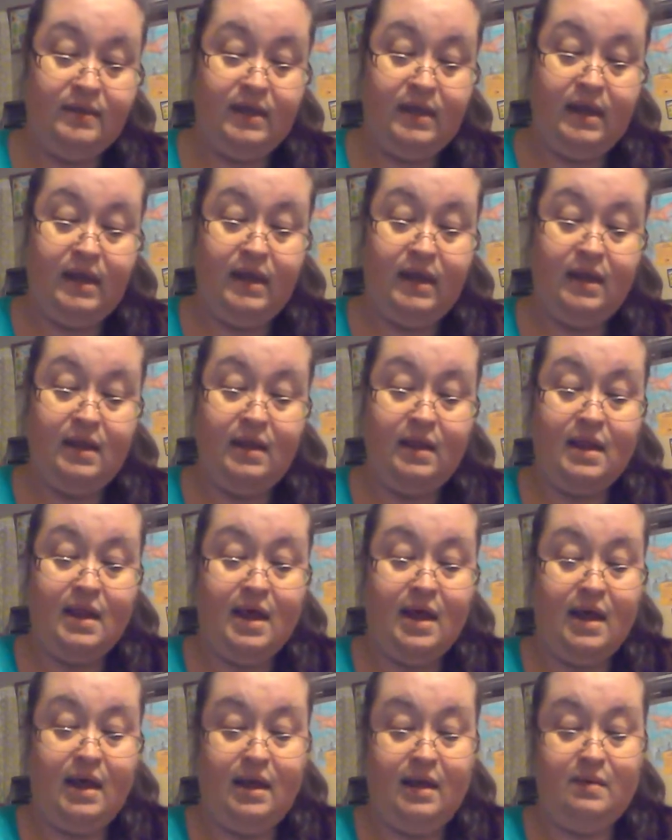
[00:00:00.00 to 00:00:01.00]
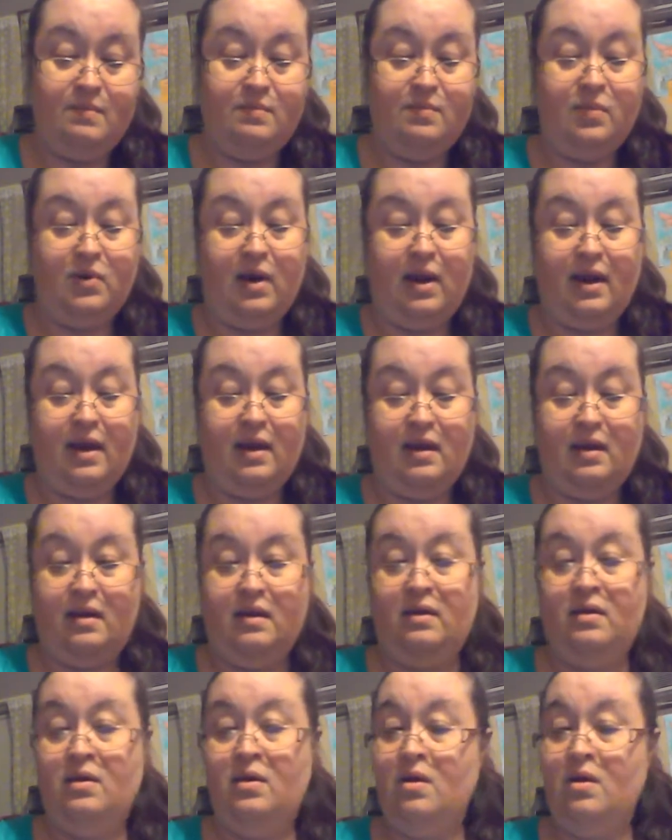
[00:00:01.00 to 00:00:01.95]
the Lion brand